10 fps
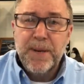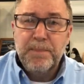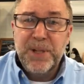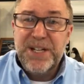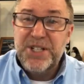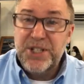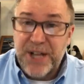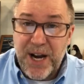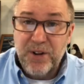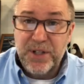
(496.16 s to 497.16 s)
Please
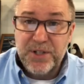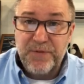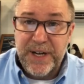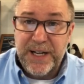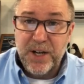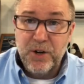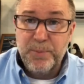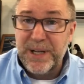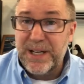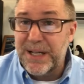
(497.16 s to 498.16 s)
share this video
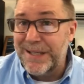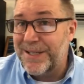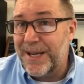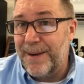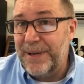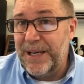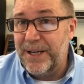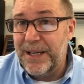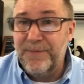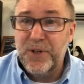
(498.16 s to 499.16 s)
because,
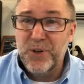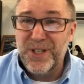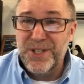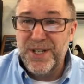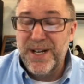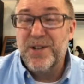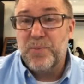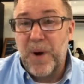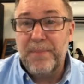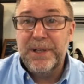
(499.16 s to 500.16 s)
if you're listening,
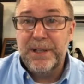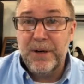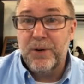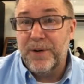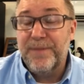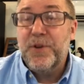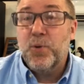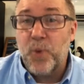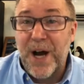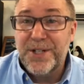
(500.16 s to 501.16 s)
if you're
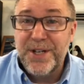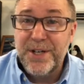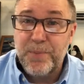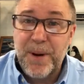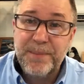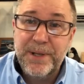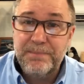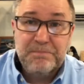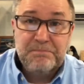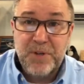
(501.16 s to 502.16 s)
watching, you
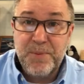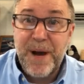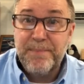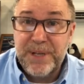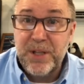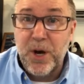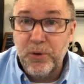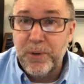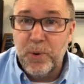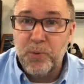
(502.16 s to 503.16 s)
might be the
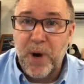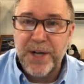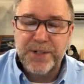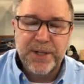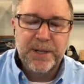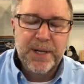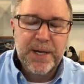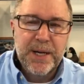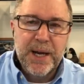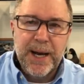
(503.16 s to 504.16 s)
only one watching.
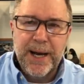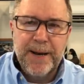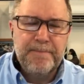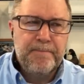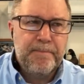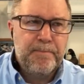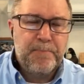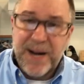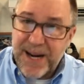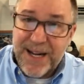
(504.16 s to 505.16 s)

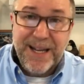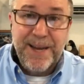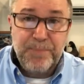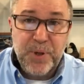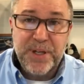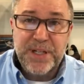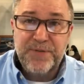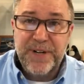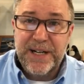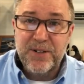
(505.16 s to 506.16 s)
But I'm going to keep putting these
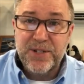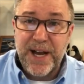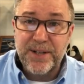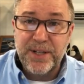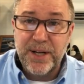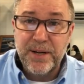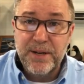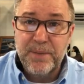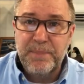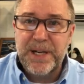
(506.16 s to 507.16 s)
videos out
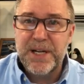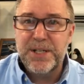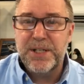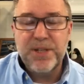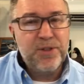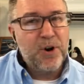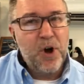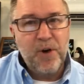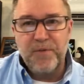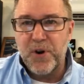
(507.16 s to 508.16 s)
there because they're
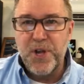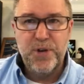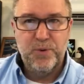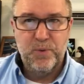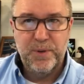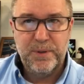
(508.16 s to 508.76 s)
all for you.